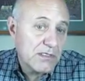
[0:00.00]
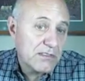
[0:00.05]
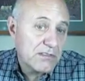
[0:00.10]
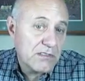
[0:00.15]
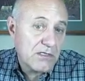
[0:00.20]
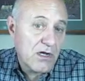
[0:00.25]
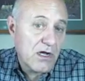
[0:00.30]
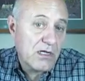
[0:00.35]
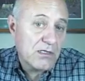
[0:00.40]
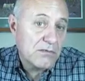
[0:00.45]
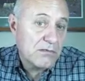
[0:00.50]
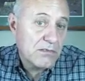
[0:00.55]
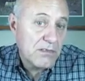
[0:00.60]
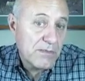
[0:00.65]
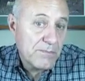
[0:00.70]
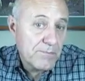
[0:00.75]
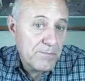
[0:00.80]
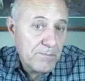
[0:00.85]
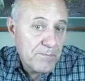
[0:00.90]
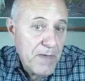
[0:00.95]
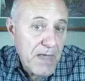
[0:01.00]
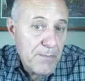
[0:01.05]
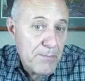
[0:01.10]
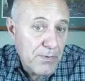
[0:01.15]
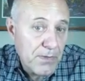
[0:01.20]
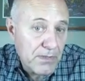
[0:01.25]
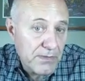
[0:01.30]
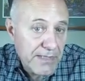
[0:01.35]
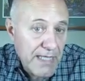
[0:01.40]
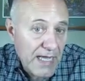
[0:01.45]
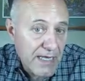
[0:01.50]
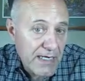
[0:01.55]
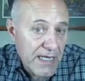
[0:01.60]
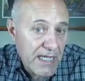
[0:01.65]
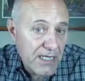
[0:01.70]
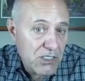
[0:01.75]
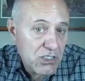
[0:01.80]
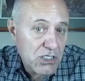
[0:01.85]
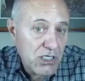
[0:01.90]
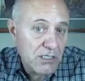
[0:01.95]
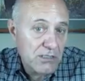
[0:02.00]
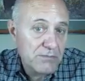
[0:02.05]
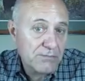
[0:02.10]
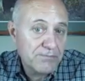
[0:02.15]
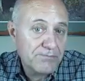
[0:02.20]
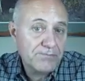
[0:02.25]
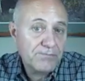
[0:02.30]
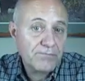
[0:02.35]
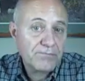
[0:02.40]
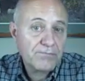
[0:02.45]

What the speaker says: it's called people, not nation.